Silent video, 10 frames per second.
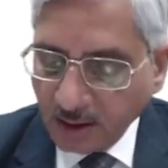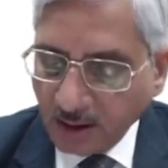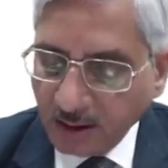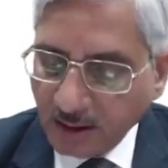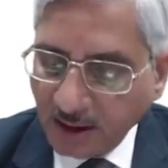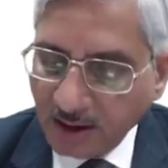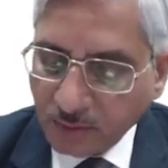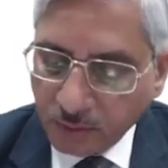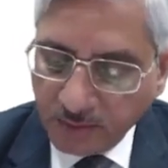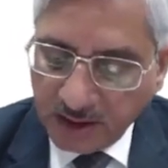It has
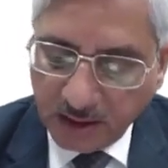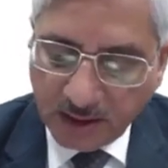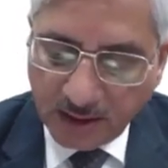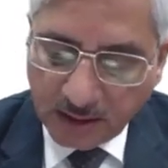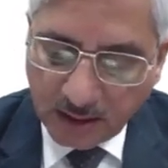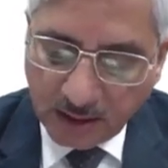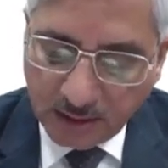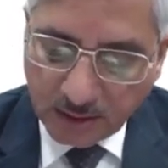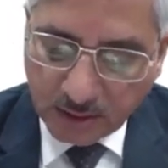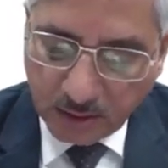to be greater
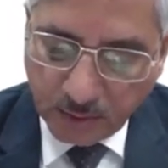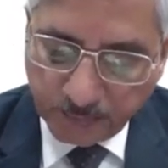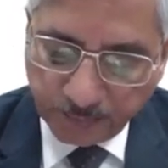than 0,